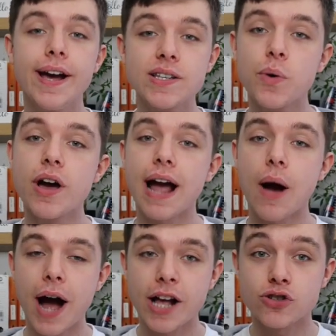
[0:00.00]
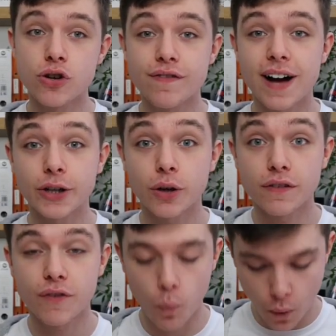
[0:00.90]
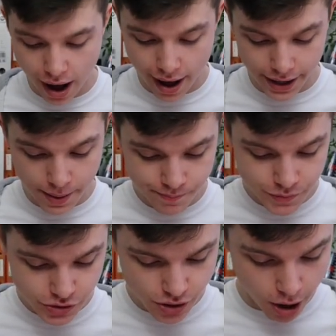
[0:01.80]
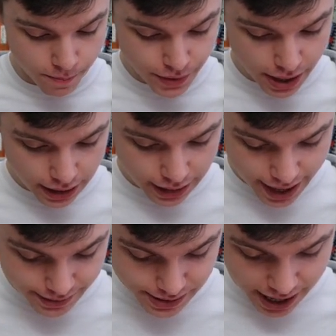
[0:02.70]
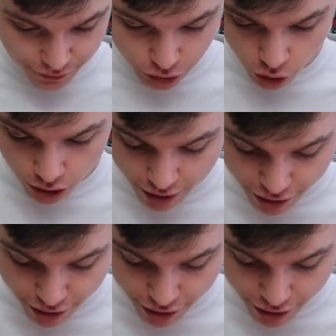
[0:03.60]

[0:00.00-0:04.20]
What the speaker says: is work out our two values for y. So let's have a look.